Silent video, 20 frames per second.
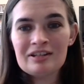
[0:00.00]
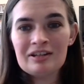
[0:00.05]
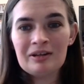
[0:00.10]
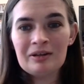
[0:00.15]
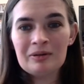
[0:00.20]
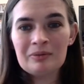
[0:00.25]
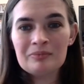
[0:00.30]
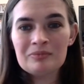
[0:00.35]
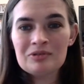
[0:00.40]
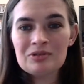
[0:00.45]

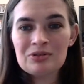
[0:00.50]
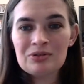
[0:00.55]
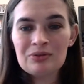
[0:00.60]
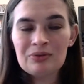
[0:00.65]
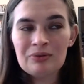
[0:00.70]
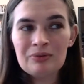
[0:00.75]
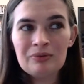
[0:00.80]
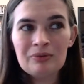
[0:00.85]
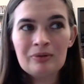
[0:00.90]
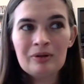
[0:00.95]
him
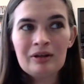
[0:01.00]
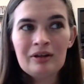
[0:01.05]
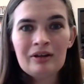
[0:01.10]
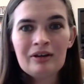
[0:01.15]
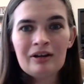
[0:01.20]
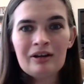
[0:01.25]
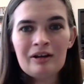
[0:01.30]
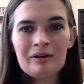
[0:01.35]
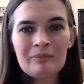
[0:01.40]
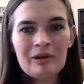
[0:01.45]
to
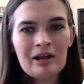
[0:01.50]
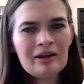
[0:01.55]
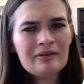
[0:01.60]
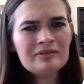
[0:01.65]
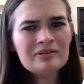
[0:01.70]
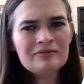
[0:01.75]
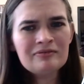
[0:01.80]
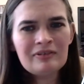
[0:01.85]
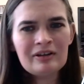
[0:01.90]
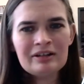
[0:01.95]
have
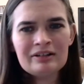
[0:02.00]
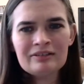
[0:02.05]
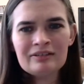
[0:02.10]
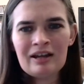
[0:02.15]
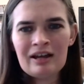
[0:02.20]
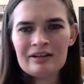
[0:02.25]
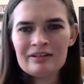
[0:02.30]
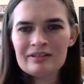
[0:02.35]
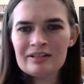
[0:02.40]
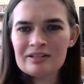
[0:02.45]
to fight a
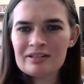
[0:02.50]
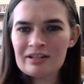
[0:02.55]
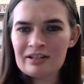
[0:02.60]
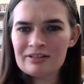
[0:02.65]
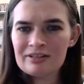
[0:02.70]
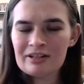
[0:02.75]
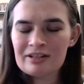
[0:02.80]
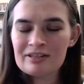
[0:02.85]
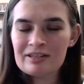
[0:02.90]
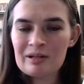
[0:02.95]
lot of this
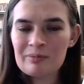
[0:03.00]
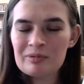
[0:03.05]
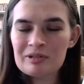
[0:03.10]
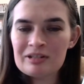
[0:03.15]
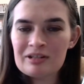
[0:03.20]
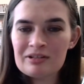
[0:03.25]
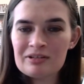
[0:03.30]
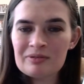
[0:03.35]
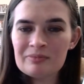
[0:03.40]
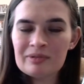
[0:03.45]

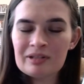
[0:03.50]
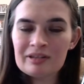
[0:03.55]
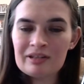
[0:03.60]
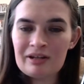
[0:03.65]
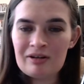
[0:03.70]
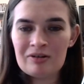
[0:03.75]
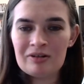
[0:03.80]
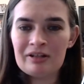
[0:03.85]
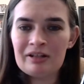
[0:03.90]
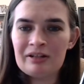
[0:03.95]
anti-Semitism that they
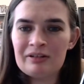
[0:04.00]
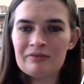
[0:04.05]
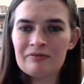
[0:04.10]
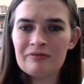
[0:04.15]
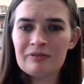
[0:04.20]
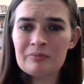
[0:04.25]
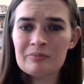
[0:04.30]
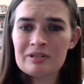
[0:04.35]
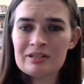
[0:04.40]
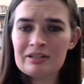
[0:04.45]
are getting
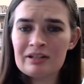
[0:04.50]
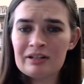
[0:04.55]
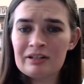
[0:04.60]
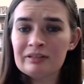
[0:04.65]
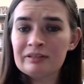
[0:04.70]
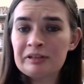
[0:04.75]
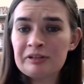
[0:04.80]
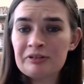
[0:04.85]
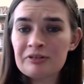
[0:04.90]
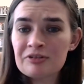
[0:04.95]
from city
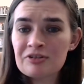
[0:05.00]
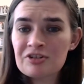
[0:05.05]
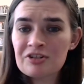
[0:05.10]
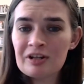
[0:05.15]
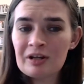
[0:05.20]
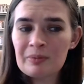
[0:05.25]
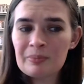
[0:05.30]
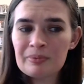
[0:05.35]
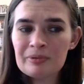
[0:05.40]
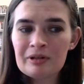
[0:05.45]

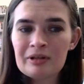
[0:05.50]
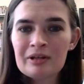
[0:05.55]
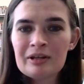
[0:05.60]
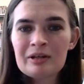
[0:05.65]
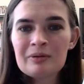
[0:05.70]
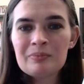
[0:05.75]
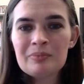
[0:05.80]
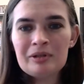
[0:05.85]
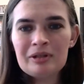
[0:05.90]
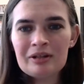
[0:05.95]
leadership
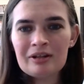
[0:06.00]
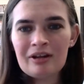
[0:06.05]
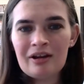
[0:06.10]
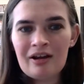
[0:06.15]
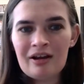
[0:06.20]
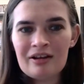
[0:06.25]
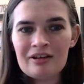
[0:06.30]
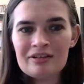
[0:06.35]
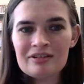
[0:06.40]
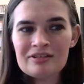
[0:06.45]

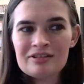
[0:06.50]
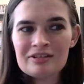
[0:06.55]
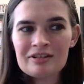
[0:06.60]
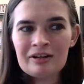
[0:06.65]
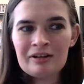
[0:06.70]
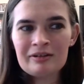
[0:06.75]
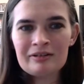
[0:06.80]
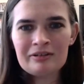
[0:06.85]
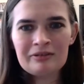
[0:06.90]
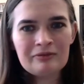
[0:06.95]
because,
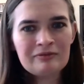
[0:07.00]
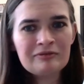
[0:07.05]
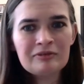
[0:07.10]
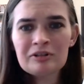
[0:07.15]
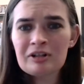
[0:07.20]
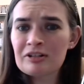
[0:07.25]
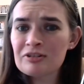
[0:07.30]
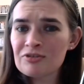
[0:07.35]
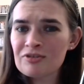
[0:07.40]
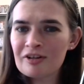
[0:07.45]
for
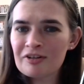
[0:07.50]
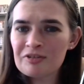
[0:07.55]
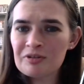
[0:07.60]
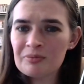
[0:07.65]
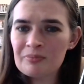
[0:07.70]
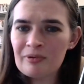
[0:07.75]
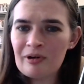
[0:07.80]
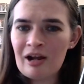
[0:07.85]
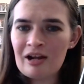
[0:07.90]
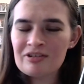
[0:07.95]

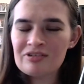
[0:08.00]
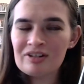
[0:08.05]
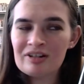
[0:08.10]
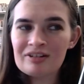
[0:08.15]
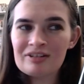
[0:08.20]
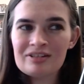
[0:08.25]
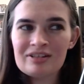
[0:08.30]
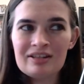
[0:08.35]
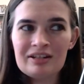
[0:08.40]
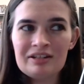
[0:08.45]
construction
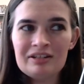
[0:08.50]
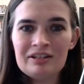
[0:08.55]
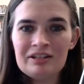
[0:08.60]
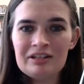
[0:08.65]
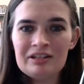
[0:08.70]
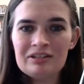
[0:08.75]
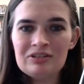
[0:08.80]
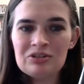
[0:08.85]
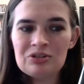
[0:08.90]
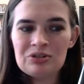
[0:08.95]
projects, they
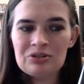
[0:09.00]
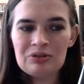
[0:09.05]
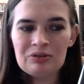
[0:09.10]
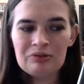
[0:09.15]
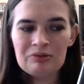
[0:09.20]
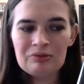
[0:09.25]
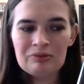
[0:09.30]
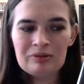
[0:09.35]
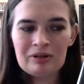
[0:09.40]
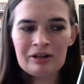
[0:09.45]
need
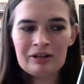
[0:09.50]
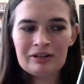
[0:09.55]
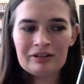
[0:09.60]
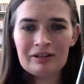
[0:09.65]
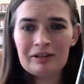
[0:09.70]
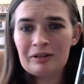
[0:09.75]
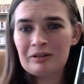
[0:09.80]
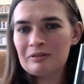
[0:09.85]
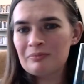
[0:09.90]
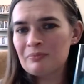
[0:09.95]
to
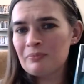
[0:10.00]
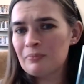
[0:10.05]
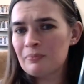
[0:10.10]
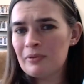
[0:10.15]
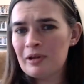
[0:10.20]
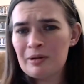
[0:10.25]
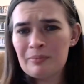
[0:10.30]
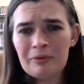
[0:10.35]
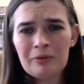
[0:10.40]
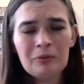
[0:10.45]
get
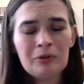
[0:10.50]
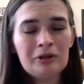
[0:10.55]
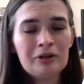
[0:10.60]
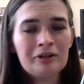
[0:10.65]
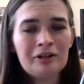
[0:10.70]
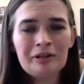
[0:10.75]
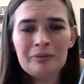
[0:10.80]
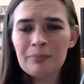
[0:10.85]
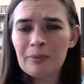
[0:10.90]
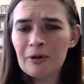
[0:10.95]

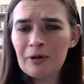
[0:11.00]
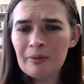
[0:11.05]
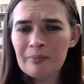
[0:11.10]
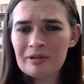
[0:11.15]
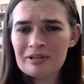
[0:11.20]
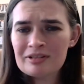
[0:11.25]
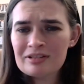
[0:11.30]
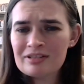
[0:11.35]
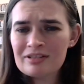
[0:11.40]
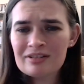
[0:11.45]
paperwork and
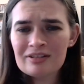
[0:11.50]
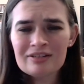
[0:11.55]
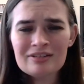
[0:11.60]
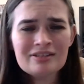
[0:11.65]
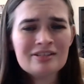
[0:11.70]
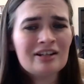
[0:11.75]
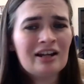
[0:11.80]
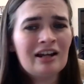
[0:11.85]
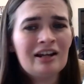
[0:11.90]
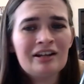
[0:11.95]
permits
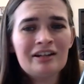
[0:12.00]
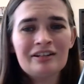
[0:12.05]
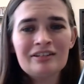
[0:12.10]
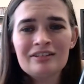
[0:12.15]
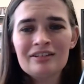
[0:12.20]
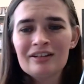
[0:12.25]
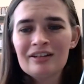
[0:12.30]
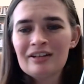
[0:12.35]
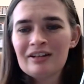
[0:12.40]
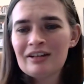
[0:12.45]

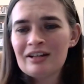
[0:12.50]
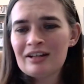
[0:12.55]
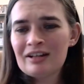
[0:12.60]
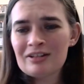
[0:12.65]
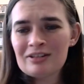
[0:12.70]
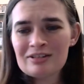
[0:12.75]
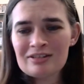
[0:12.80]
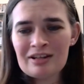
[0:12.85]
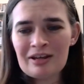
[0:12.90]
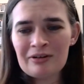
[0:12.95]
signed,
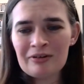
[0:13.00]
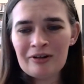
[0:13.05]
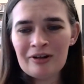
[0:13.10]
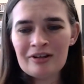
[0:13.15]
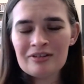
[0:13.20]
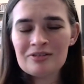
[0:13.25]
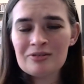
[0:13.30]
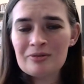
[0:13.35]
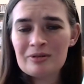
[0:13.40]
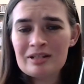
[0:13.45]

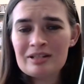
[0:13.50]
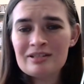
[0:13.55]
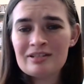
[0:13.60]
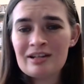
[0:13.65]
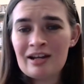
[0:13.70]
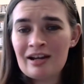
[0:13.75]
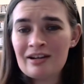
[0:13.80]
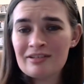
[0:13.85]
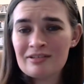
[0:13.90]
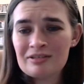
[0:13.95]
etc. So his
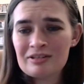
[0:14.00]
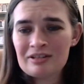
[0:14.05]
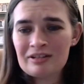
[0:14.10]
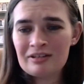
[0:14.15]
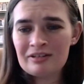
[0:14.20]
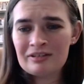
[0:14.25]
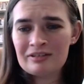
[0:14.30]
dad is